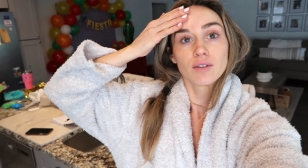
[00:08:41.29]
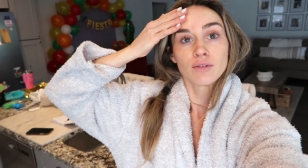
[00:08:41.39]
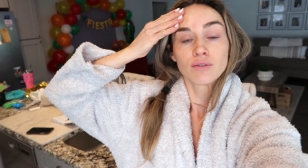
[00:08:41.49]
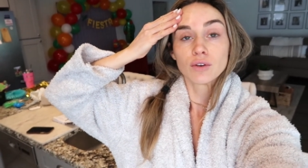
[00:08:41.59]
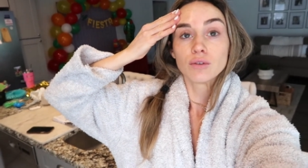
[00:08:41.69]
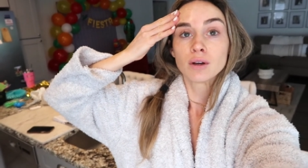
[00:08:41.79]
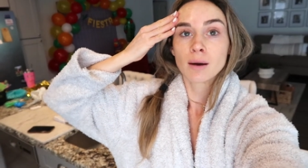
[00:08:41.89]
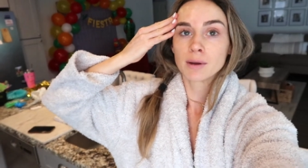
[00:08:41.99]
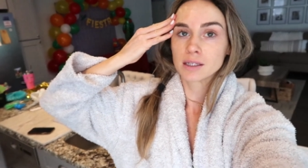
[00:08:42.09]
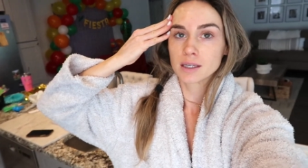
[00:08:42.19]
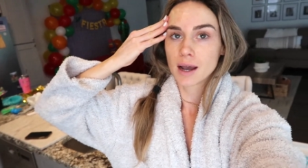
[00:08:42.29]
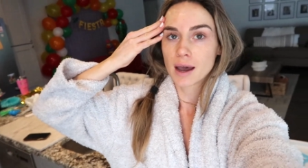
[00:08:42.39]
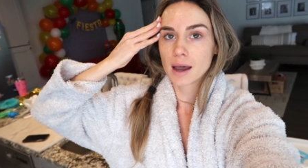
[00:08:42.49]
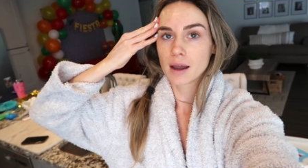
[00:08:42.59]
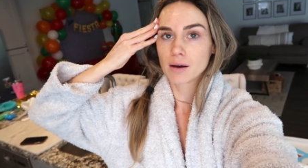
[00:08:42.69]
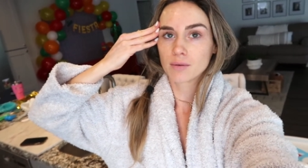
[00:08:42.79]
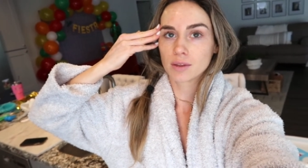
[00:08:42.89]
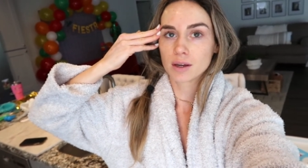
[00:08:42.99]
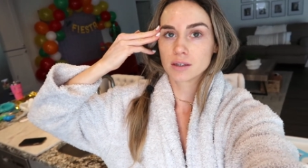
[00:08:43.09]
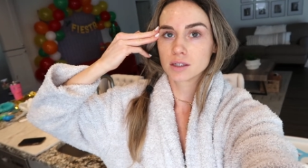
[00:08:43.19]
the food coming today
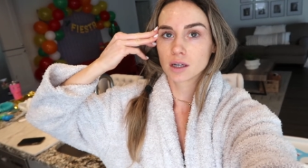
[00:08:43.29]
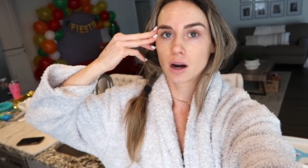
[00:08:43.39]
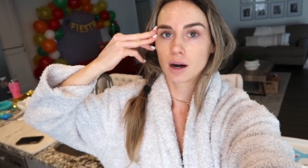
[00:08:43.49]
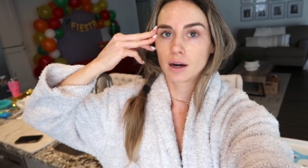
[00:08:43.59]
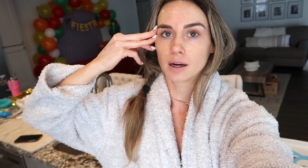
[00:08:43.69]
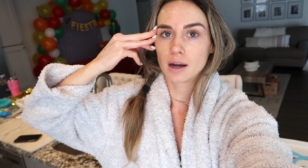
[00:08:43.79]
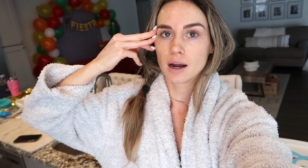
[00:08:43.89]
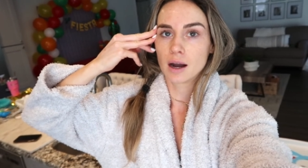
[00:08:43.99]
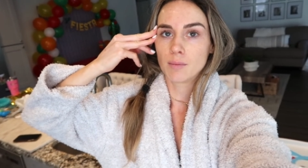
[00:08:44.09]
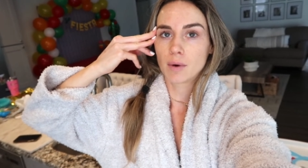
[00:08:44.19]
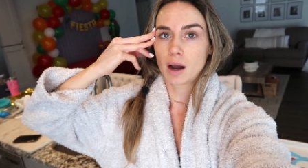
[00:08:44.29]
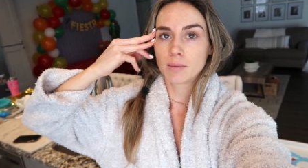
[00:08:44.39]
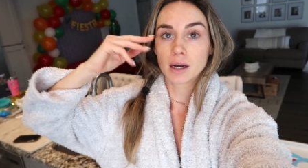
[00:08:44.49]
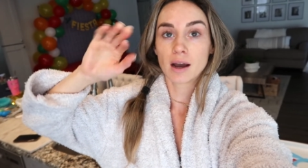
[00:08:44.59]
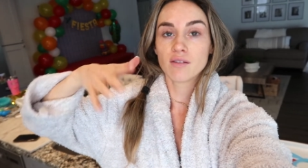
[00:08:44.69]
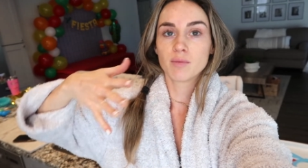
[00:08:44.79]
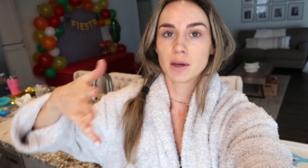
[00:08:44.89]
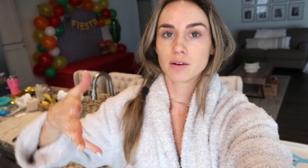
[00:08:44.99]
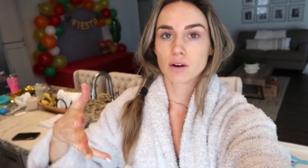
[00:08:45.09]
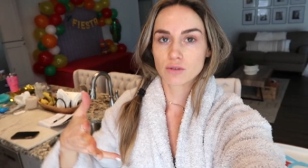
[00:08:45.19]
with Instacart. Um, I mean, I've
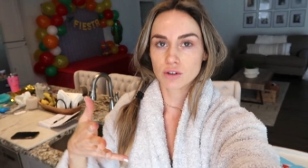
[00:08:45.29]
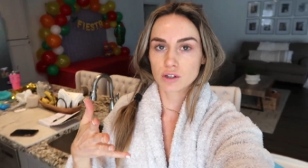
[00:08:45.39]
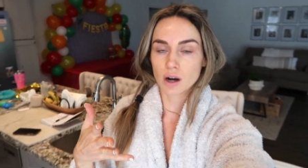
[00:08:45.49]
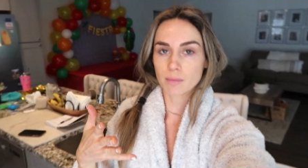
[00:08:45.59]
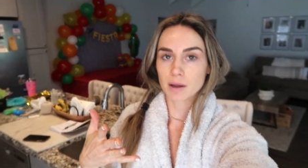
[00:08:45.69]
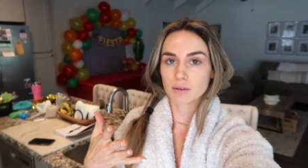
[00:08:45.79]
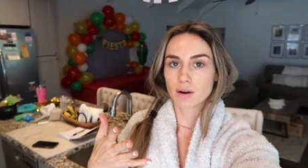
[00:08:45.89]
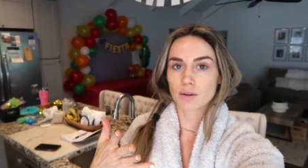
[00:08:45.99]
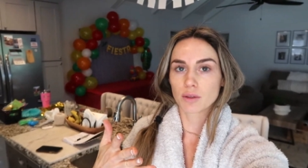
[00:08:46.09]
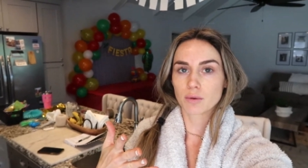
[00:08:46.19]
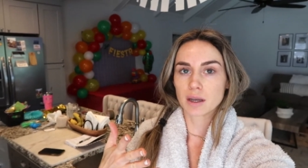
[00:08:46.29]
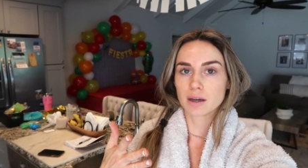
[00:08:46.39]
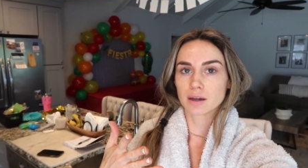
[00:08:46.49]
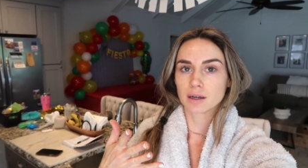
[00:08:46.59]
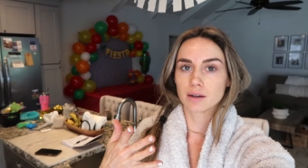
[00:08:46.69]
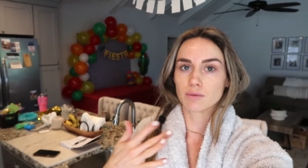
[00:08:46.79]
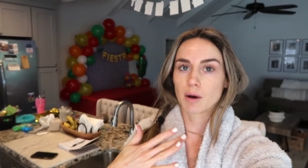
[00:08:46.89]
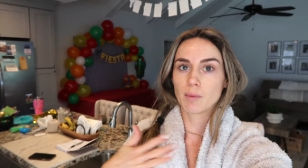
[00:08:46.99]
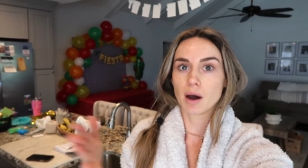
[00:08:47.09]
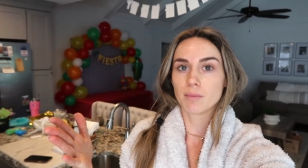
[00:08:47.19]
been grocery shopping throughout the week and even
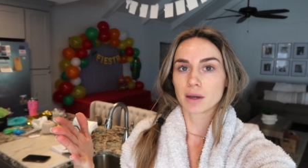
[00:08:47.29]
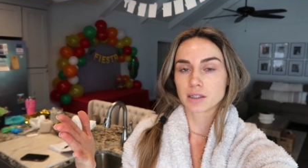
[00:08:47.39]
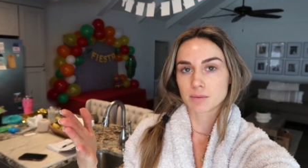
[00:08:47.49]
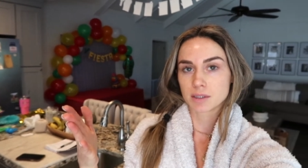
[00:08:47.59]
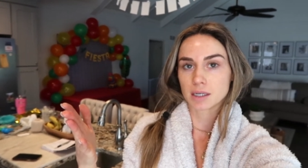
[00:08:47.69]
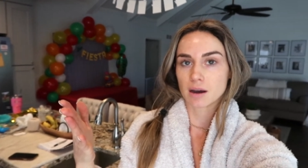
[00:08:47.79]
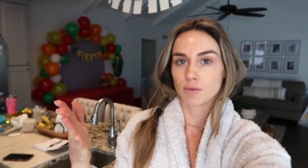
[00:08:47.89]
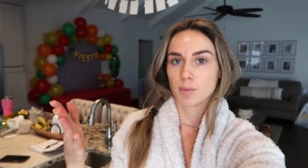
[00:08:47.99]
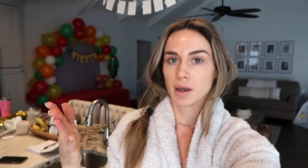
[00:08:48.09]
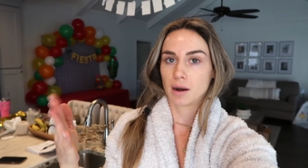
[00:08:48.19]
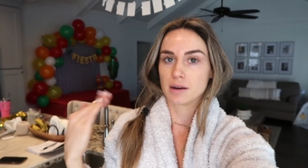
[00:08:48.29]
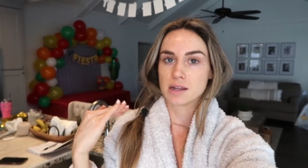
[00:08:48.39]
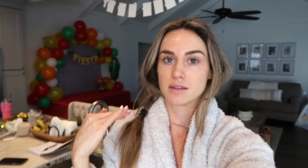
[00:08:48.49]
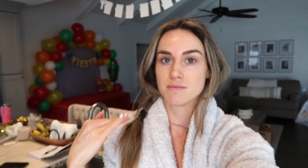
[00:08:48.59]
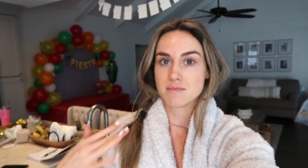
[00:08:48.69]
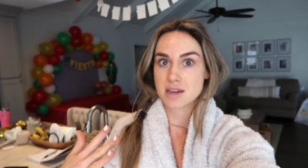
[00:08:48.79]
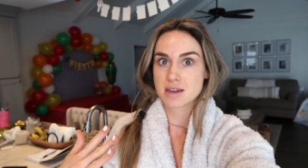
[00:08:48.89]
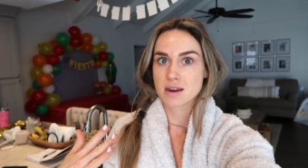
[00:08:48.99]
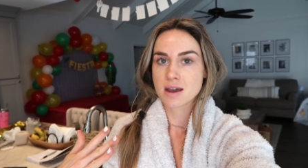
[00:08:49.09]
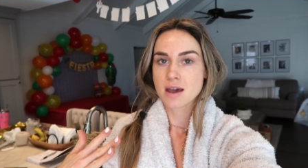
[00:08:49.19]
my mom picked up stuff, but I need the
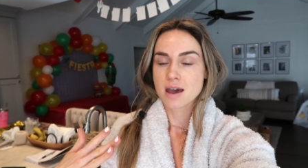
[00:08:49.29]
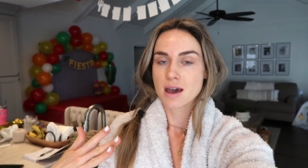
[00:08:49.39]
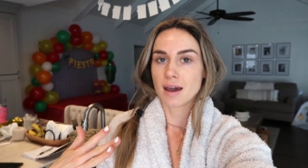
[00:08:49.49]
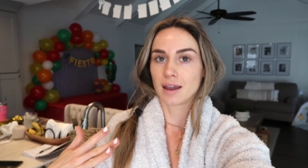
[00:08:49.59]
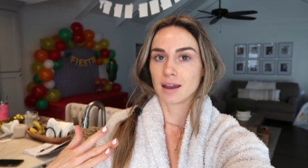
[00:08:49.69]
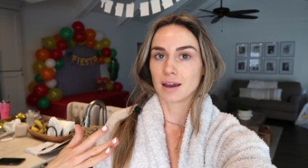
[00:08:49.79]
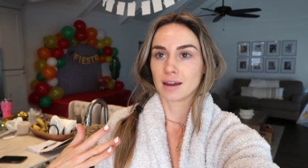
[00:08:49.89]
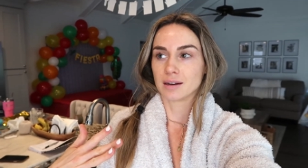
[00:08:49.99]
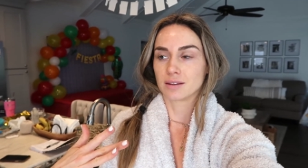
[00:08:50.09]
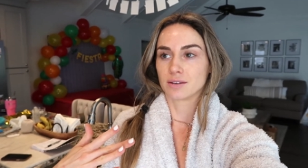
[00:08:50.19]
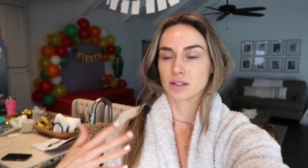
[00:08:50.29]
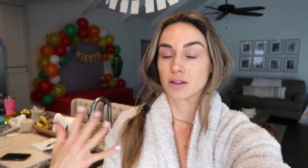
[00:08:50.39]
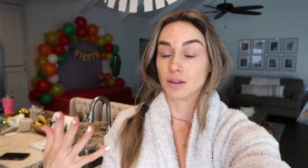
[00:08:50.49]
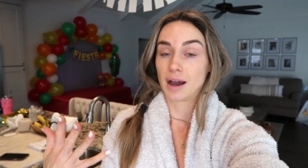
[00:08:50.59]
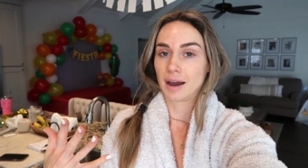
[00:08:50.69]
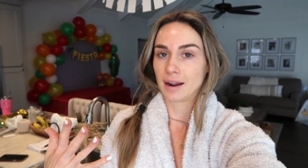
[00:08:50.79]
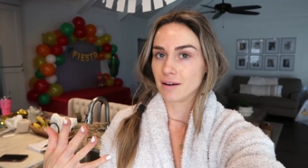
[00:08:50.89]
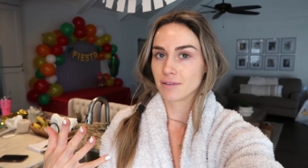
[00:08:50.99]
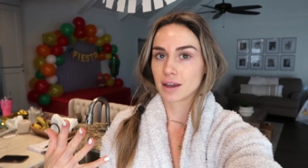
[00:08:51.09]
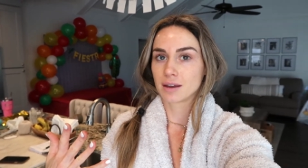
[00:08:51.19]
meat and there's a lot
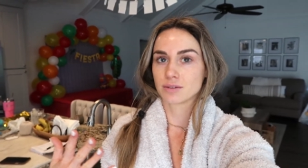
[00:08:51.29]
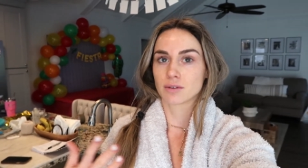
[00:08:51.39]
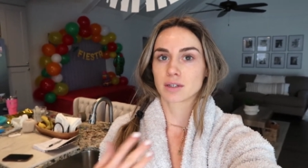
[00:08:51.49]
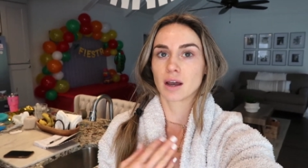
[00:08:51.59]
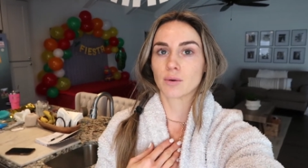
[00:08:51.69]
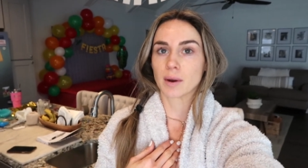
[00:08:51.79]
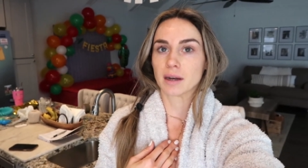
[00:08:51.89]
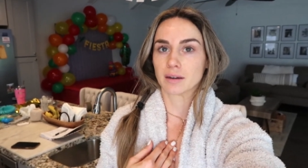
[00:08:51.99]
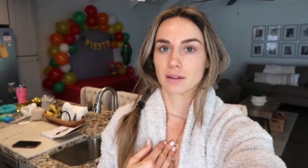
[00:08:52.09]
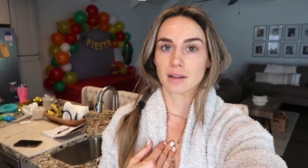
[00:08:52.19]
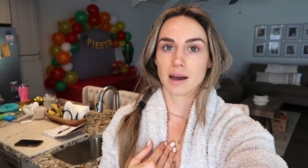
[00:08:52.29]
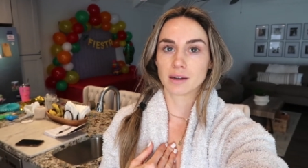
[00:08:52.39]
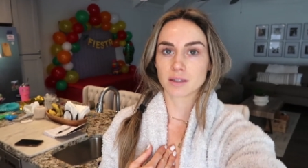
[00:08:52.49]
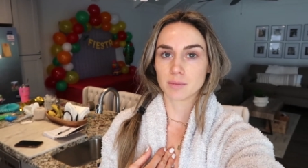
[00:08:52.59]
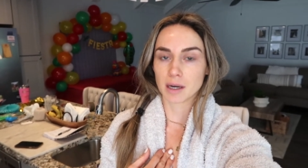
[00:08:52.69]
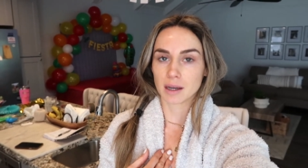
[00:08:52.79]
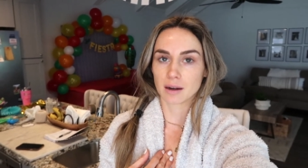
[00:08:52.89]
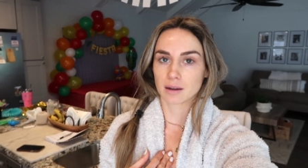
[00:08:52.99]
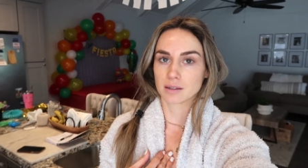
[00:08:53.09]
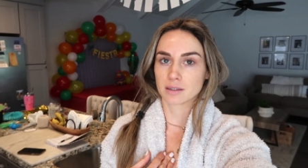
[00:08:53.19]
of it. So I was kind of waiting to the last
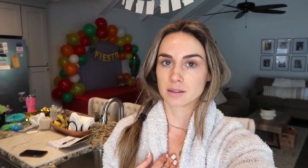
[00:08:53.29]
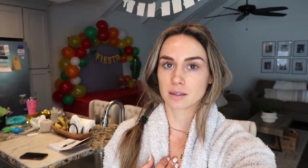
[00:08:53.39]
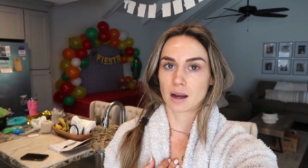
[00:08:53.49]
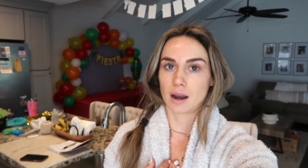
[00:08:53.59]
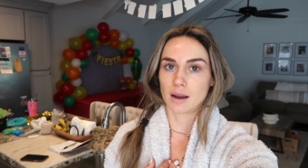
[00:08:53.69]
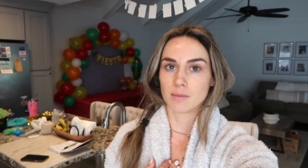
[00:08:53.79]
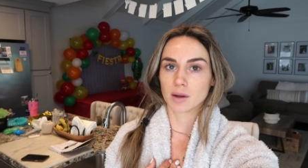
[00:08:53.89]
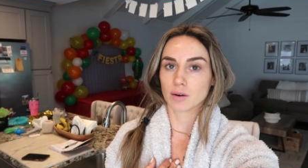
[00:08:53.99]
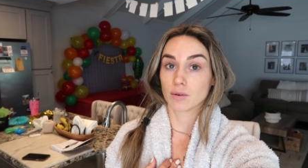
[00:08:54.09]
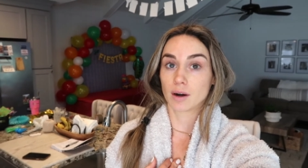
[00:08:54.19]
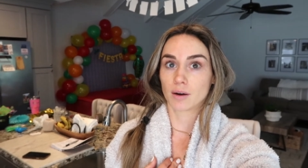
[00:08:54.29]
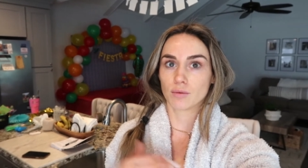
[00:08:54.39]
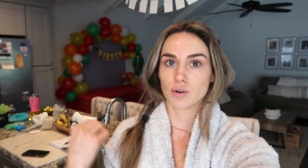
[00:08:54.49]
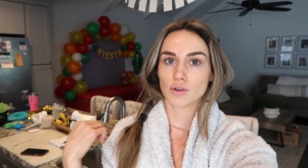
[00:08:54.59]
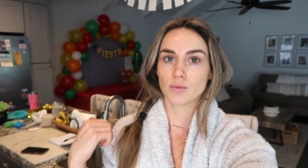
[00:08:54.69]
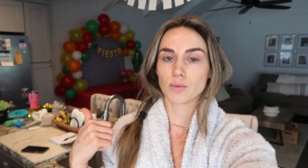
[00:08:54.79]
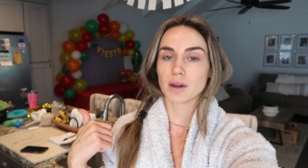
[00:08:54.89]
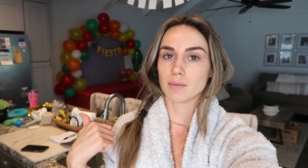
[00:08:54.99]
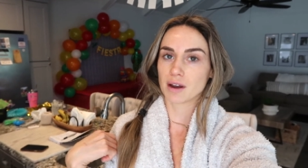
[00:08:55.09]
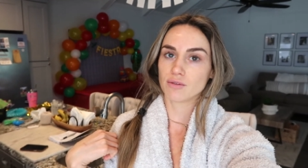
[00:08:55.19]
minute because I'm gonna run out of room in my